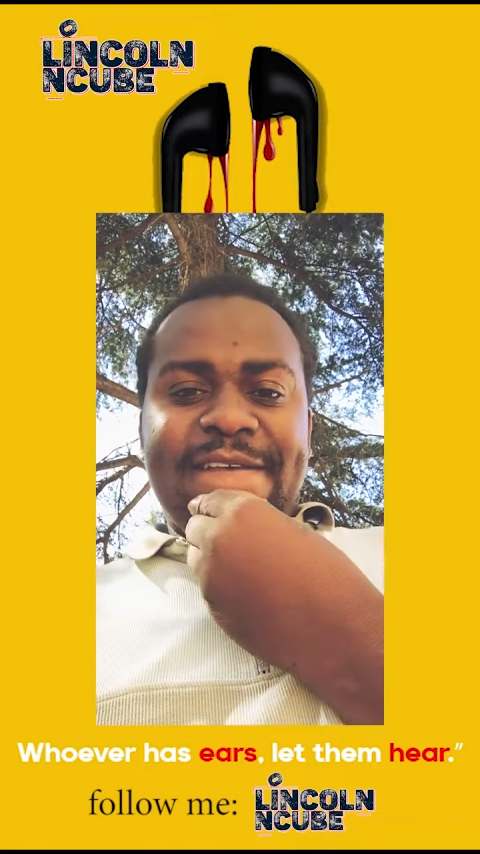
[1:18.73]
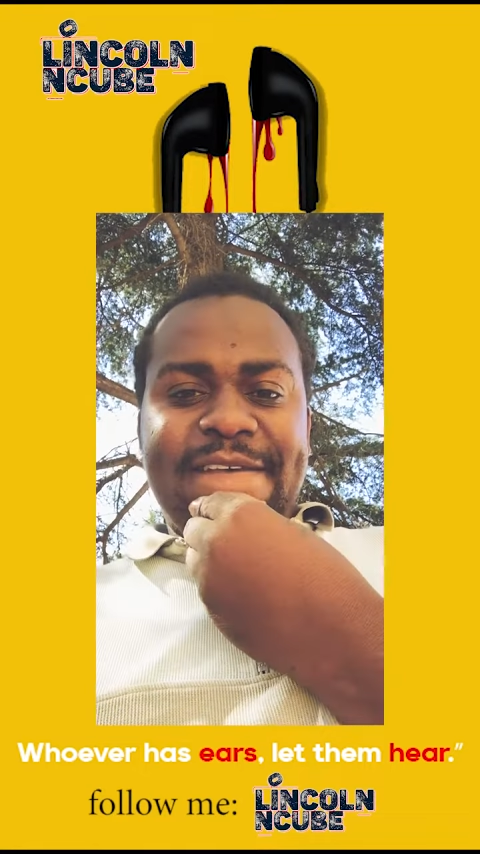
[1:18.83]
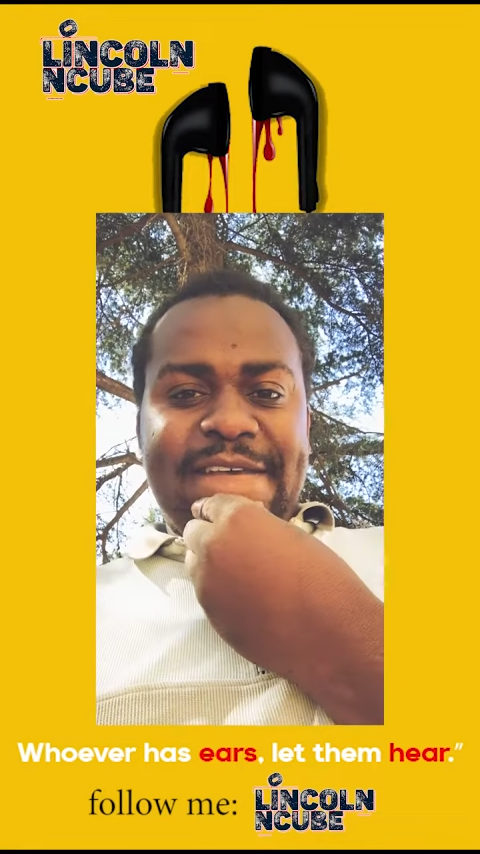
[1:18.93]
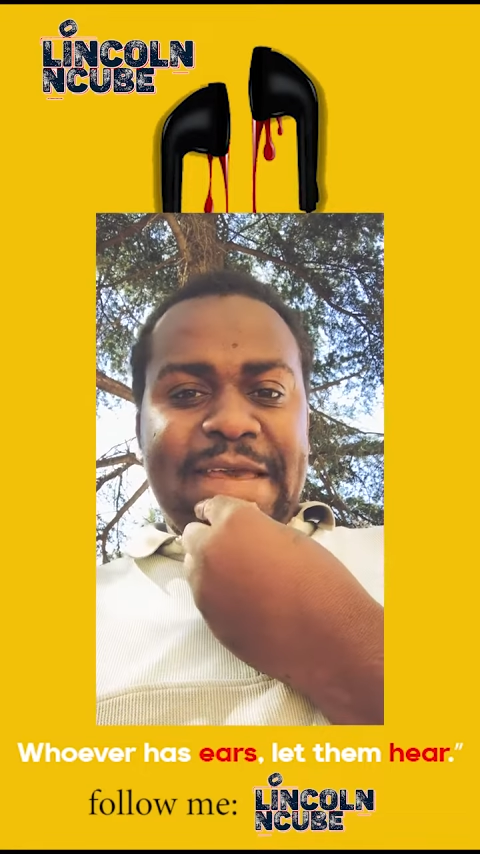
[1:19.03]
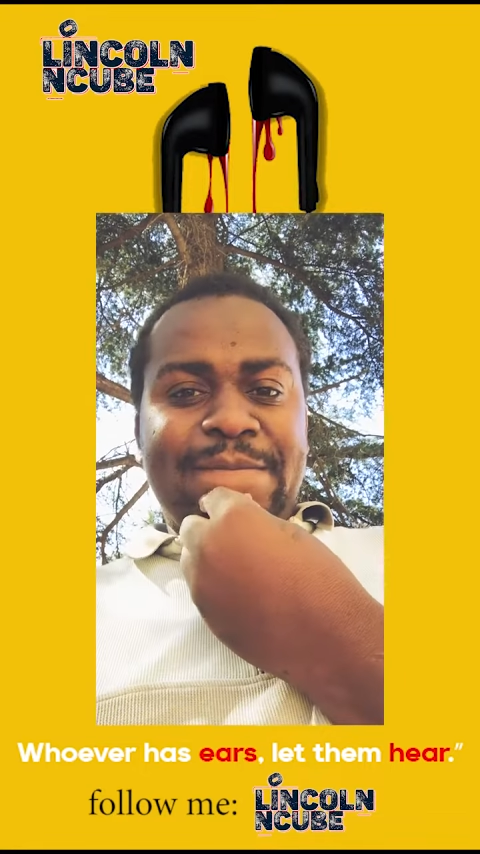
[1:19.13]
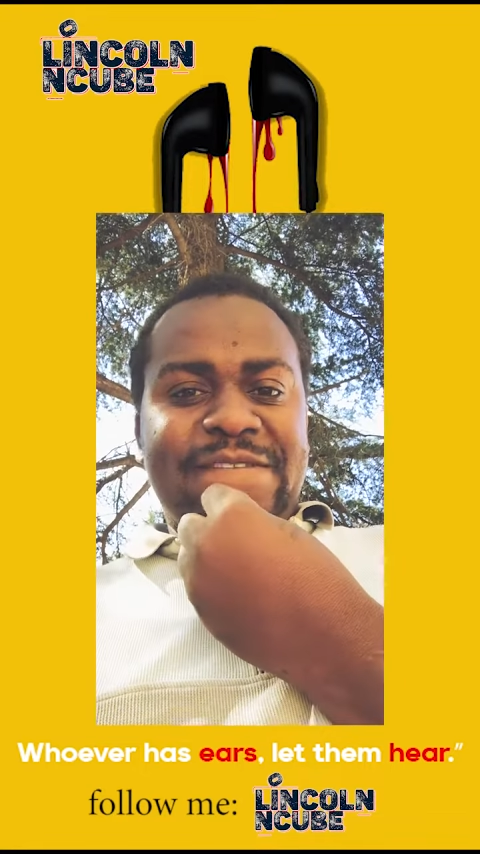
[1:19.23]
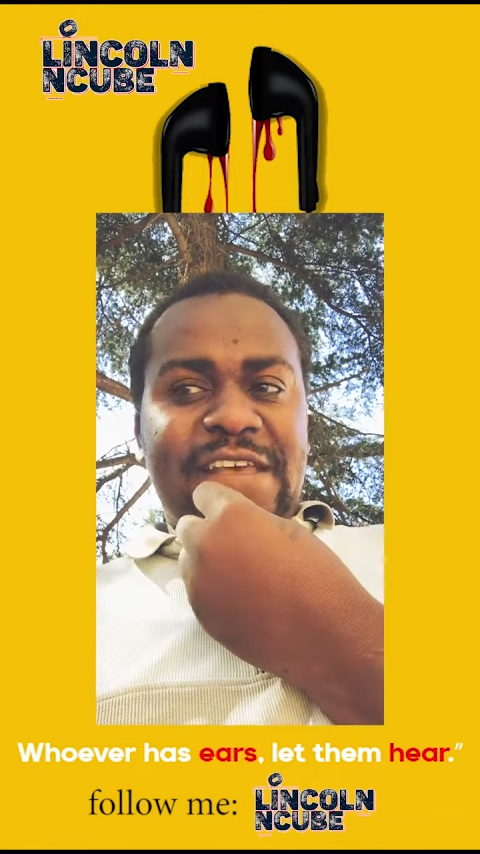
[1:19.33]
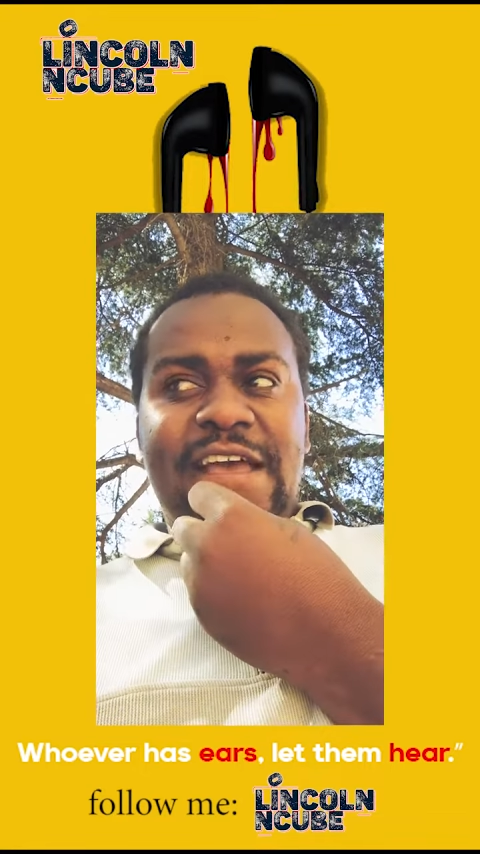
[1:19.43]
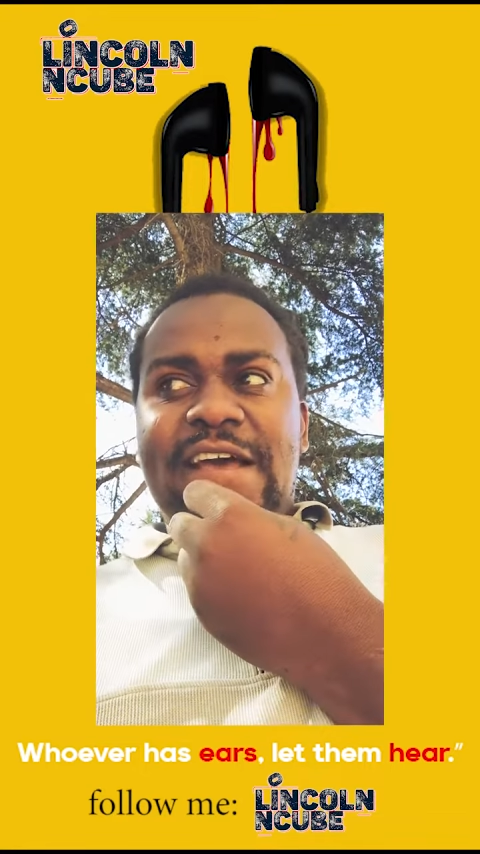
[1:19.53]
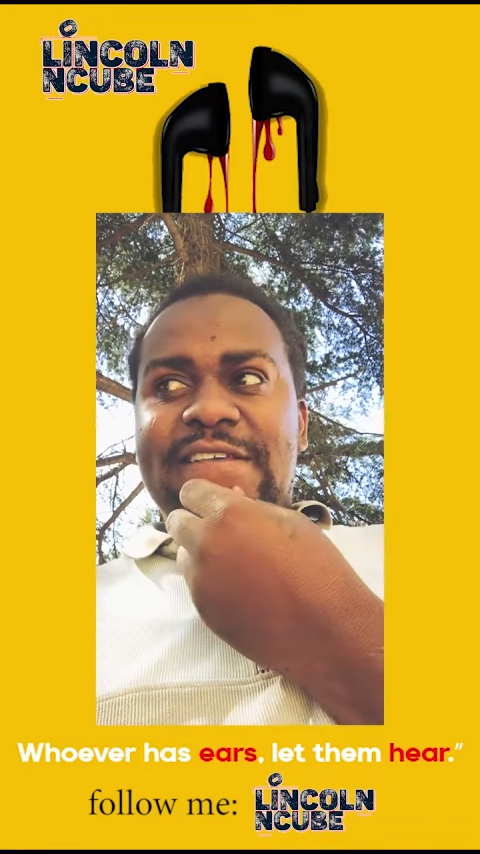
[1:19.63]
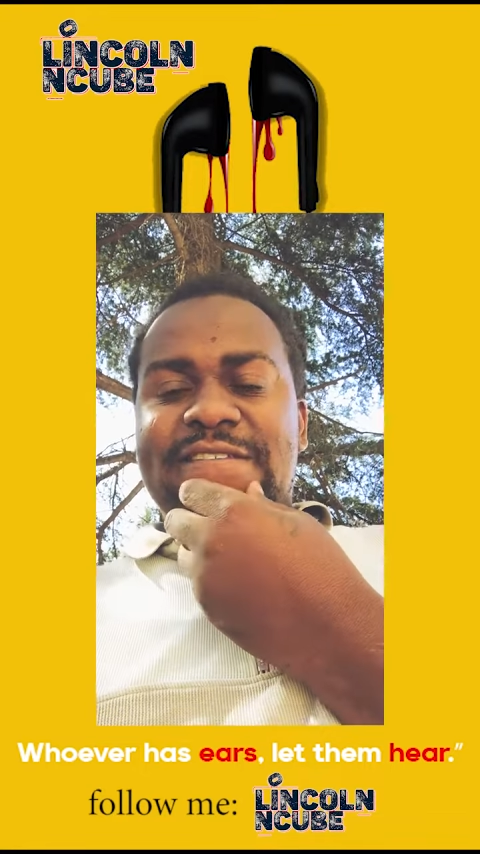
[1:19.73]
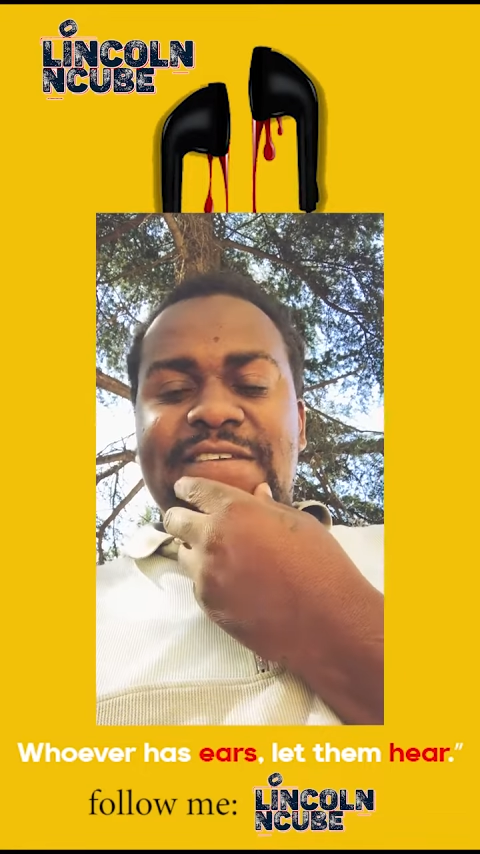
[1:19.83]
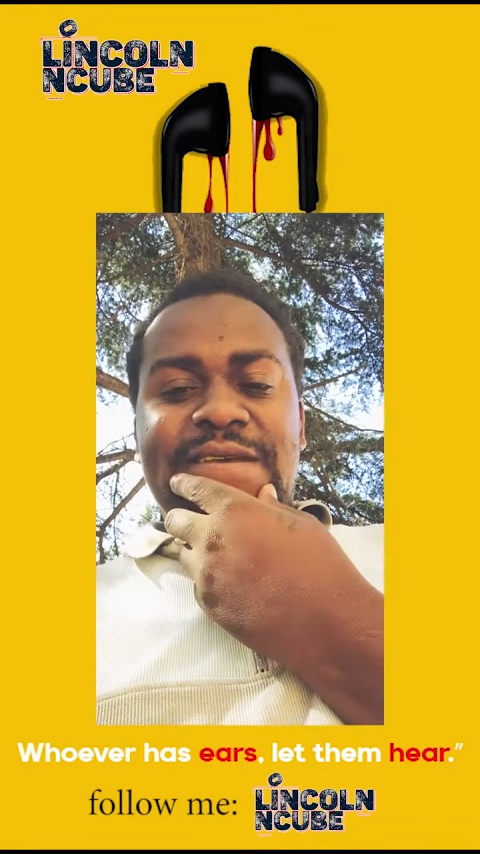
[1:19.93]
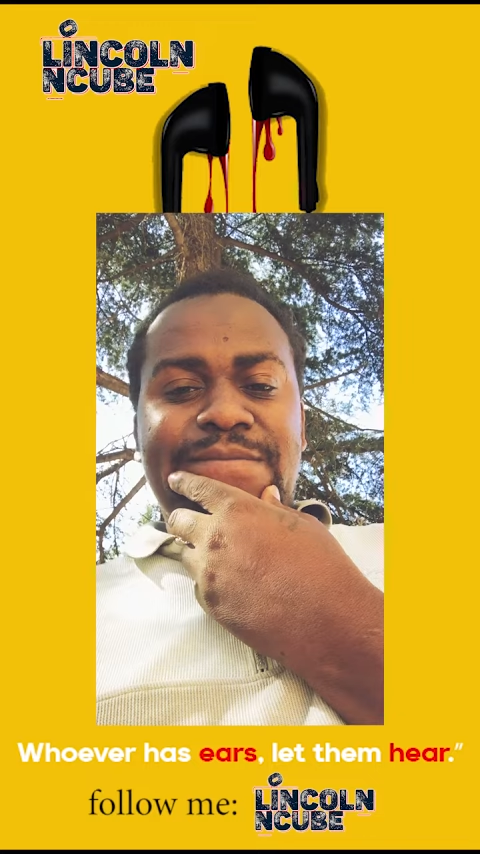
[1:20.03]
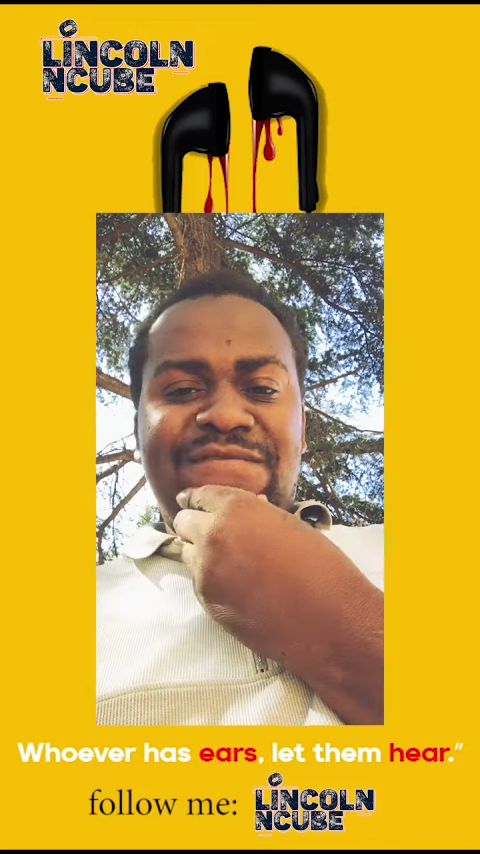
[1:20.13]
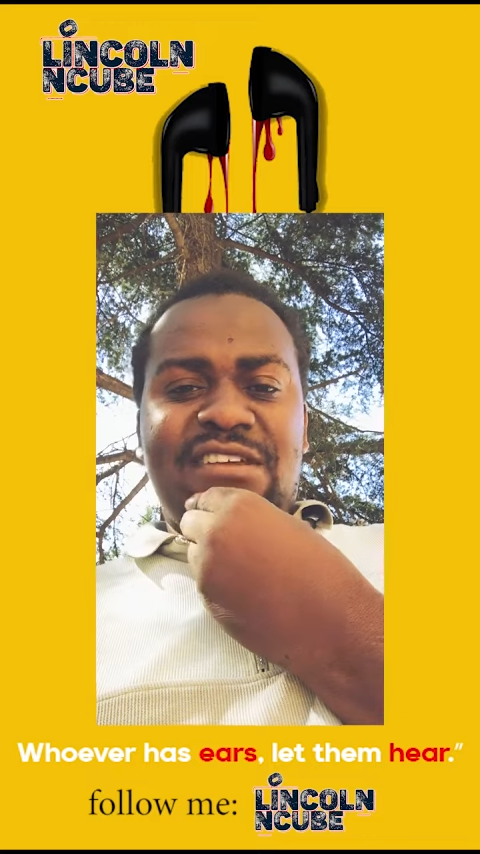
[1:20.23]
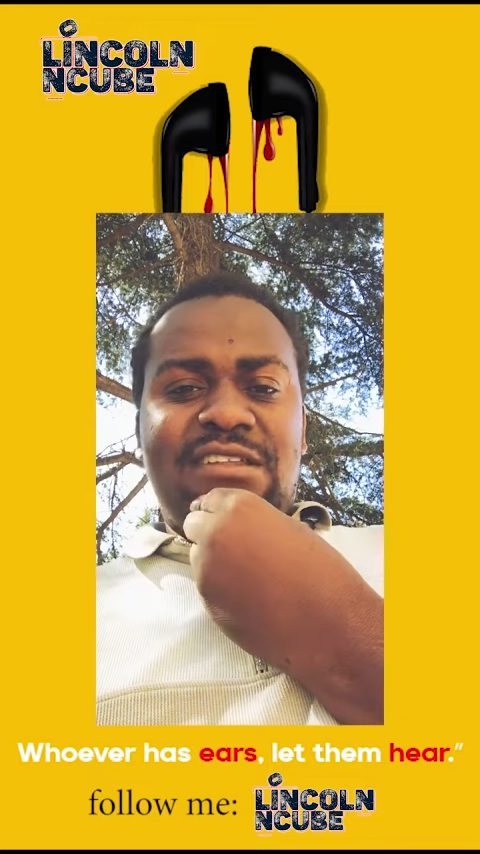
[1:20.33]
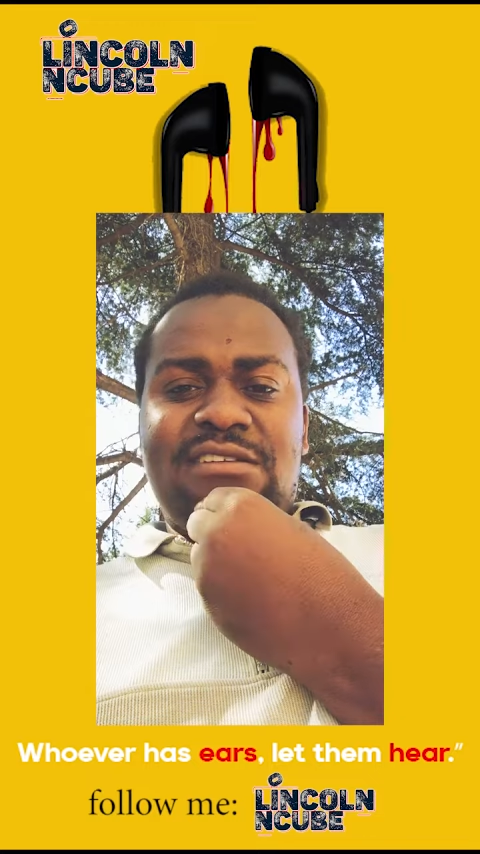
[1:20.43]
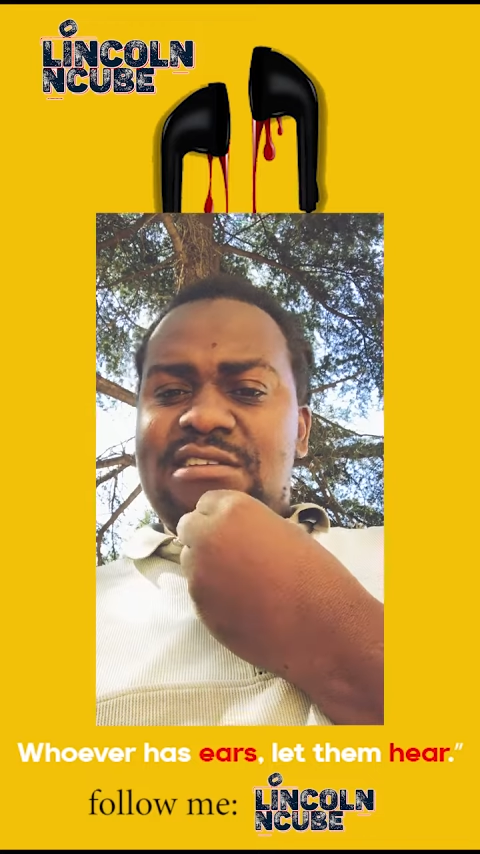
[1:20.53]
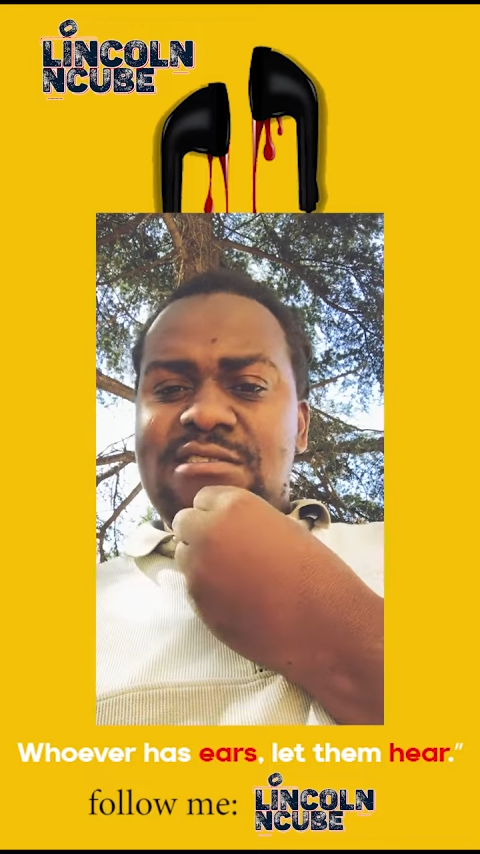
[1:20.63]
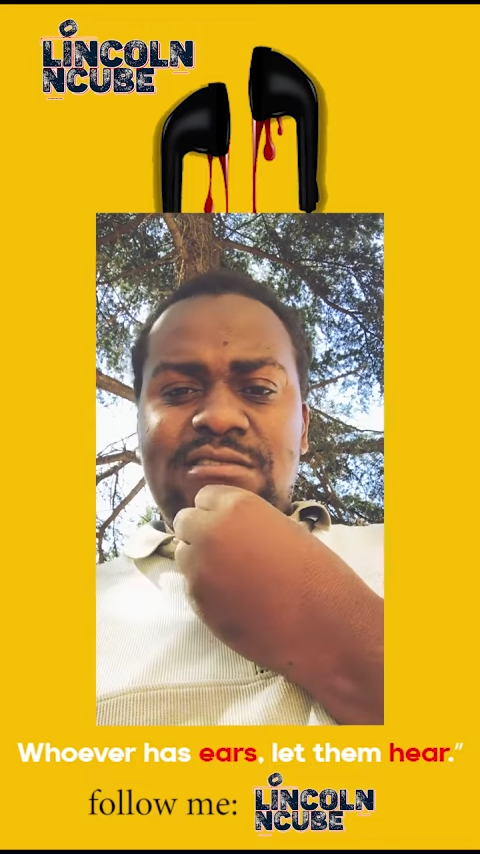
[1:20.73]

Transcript: iigame ziyayazi igame vele